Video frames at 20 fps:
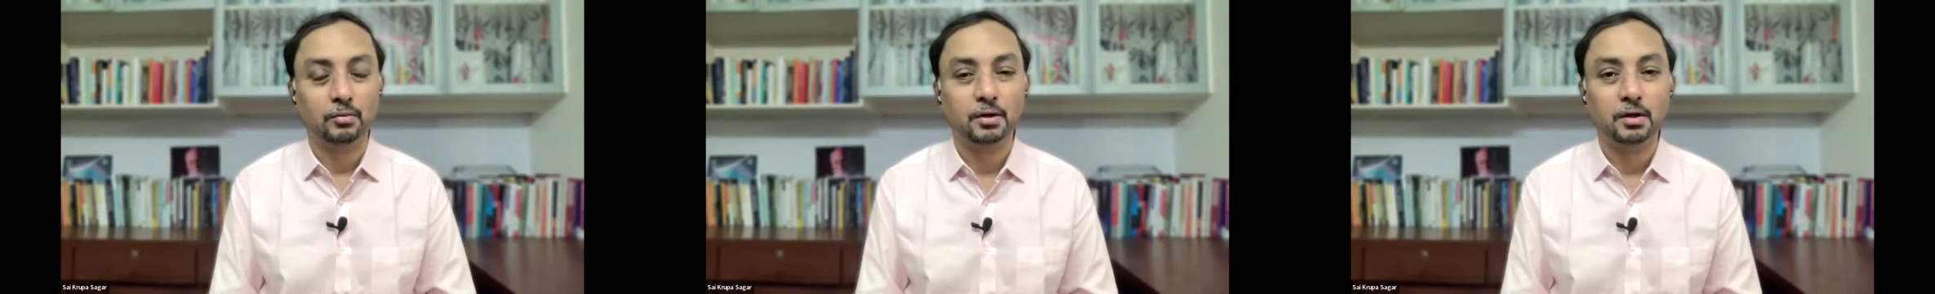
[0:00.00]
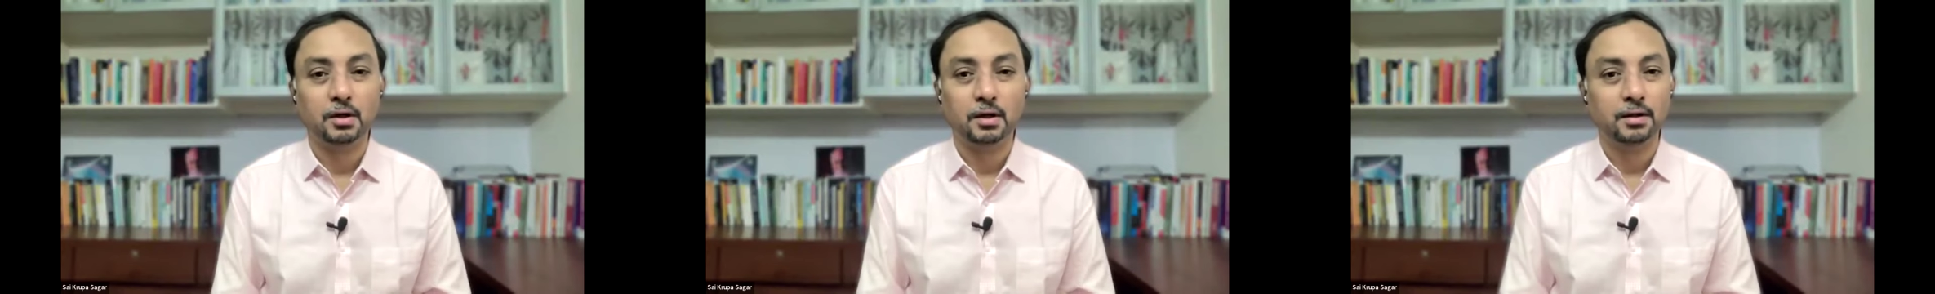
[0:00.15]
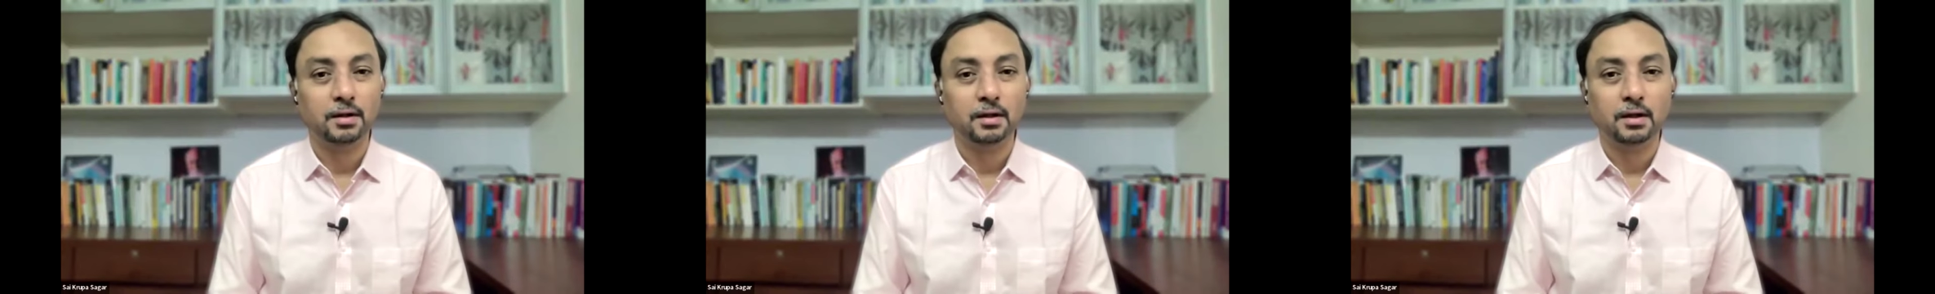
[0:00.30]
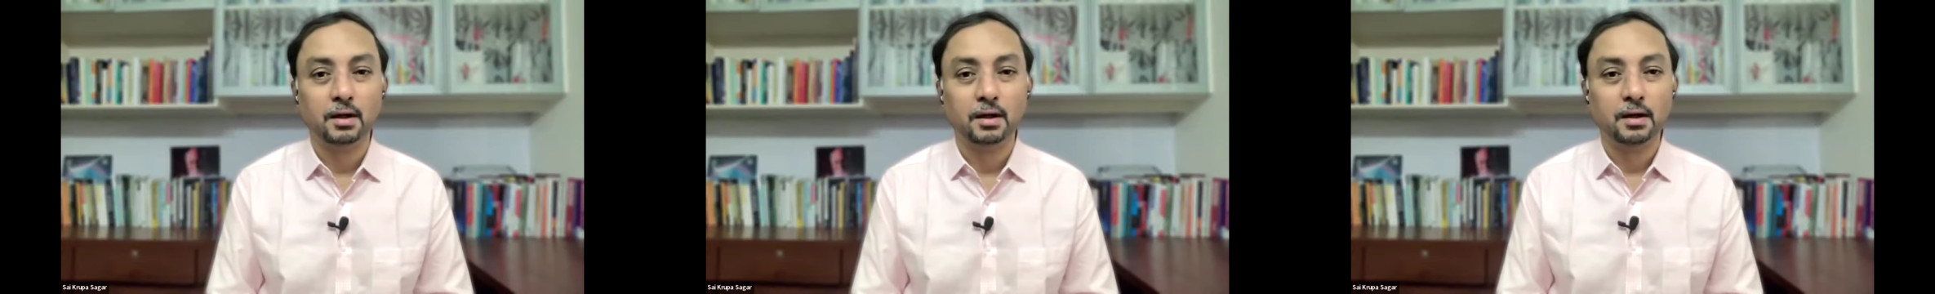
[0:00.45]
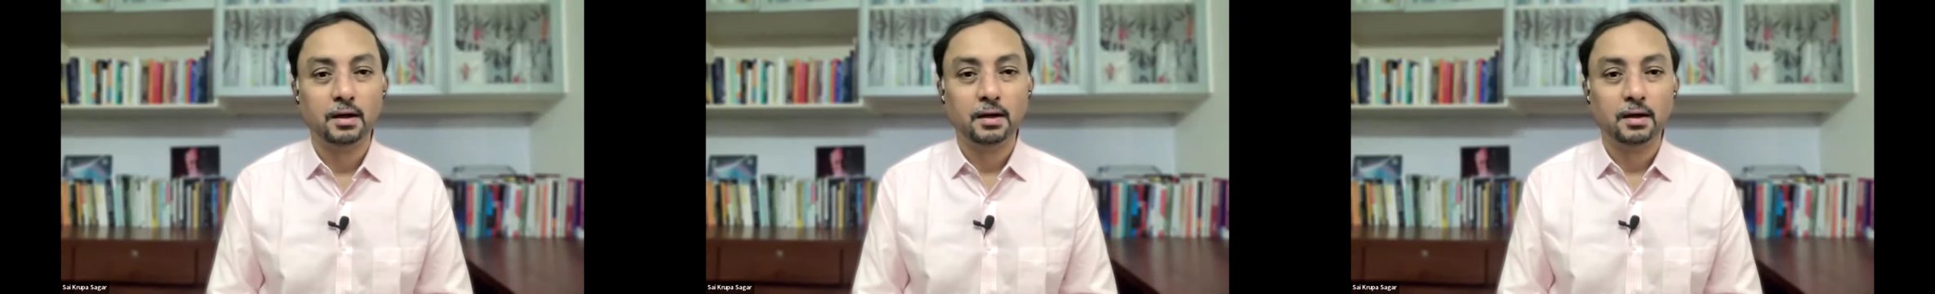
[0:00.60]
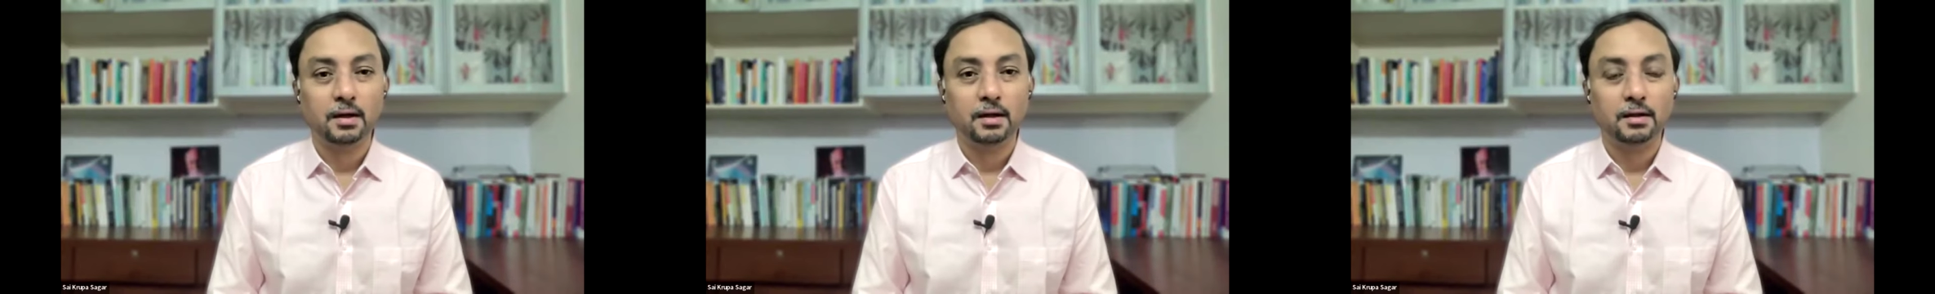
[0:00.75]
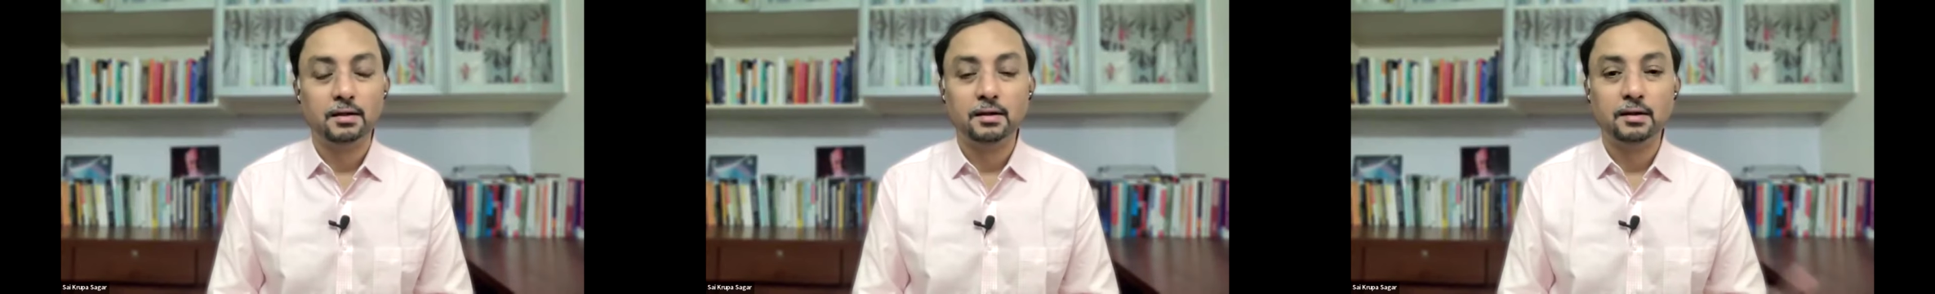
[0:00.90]
because
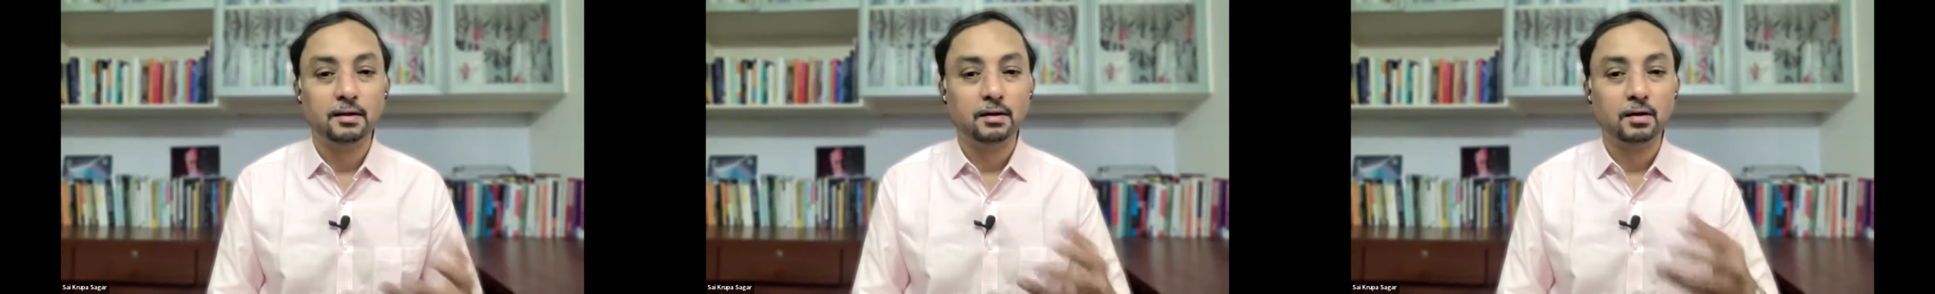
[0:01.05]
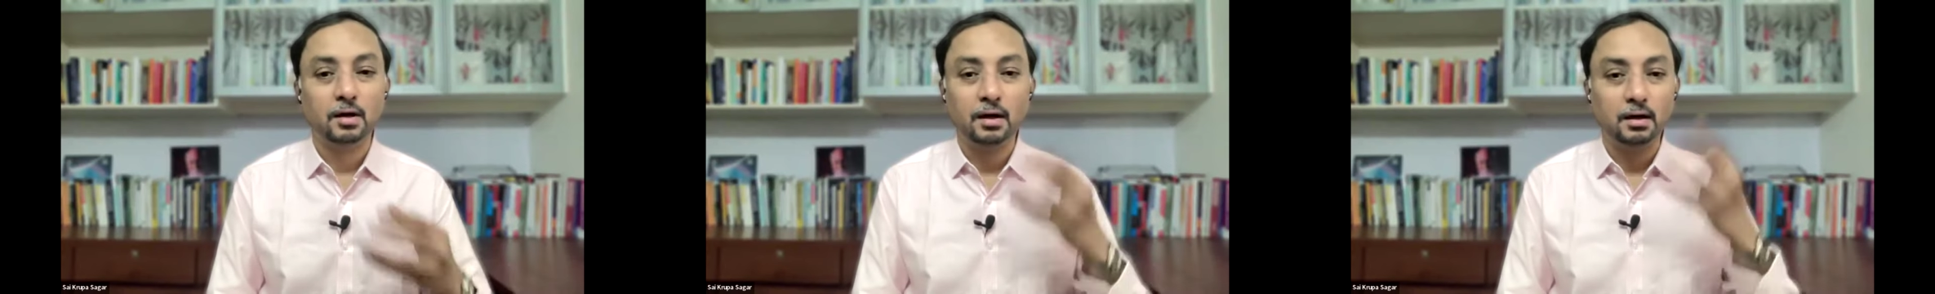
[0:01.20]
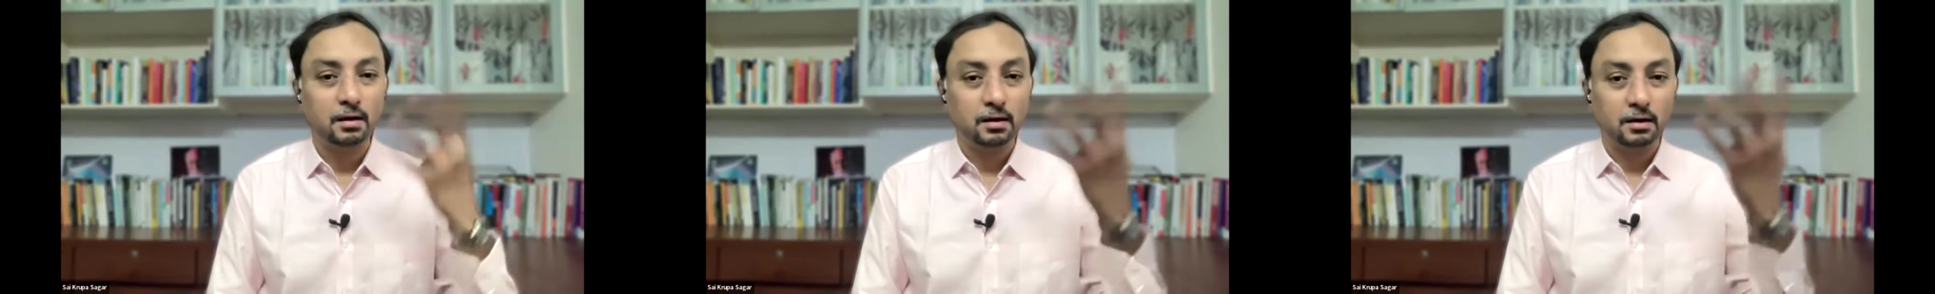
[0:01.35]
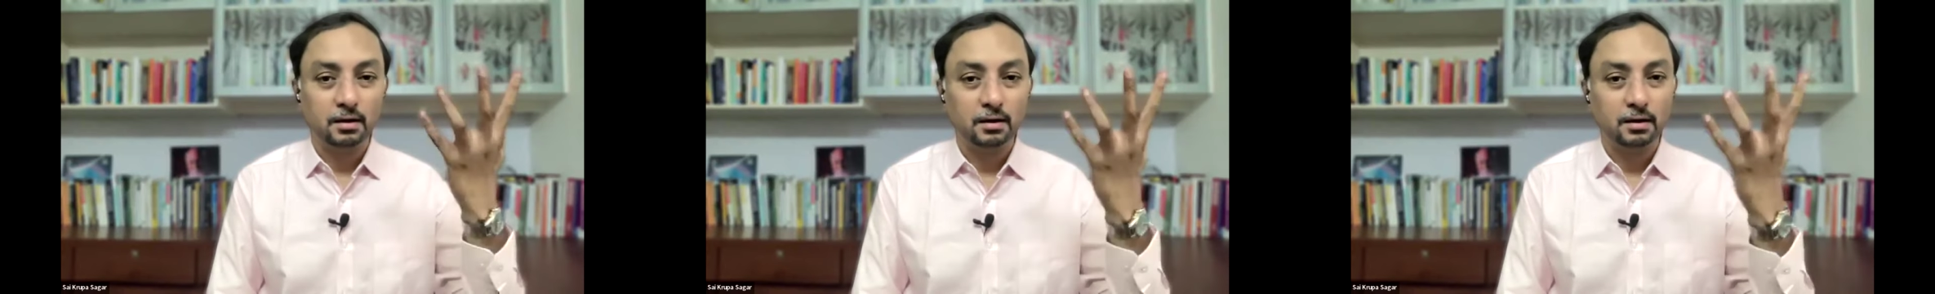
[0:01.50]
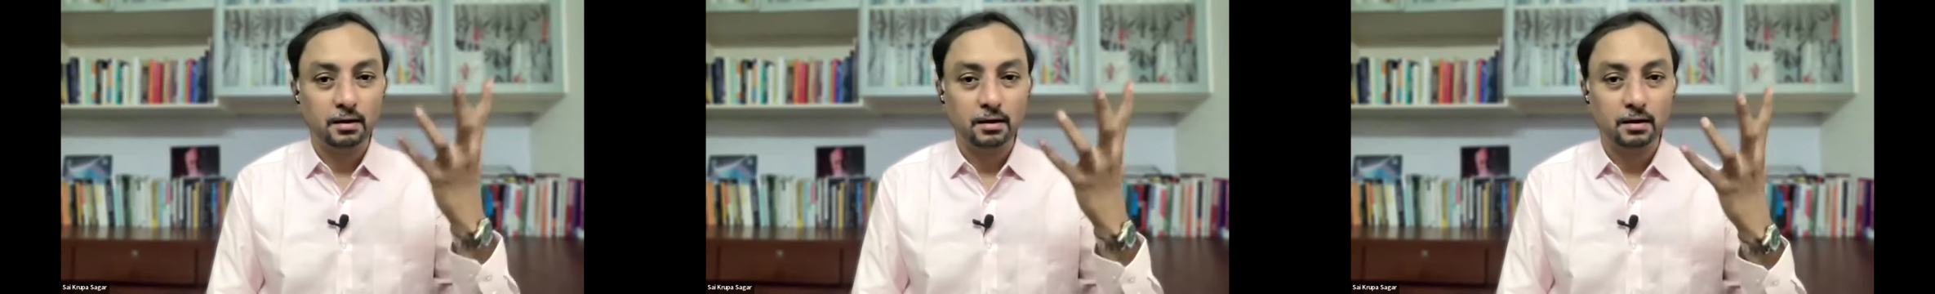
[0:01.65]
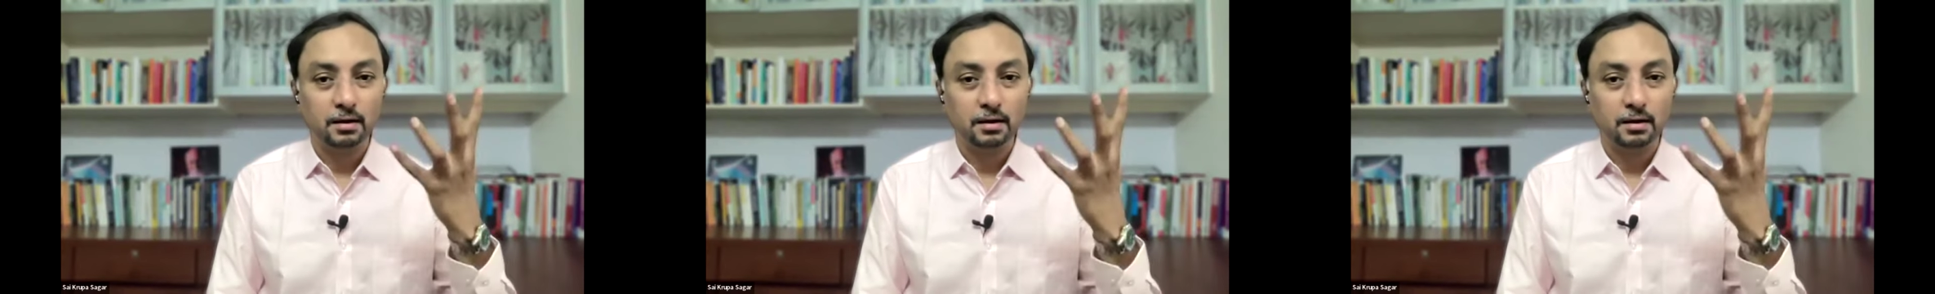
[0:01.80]
this is not,